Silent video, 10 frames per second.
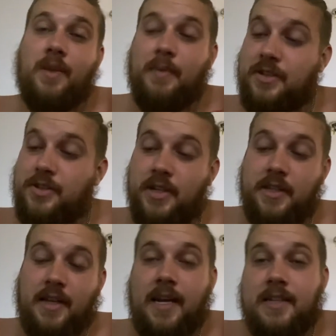Make sure you hit
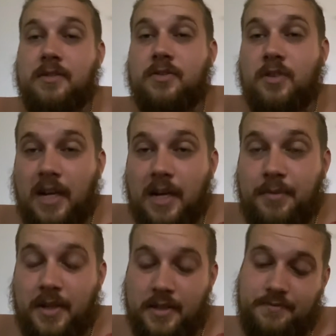that like and subscribe
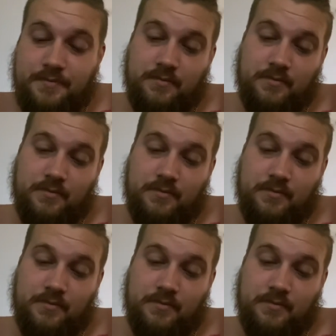button.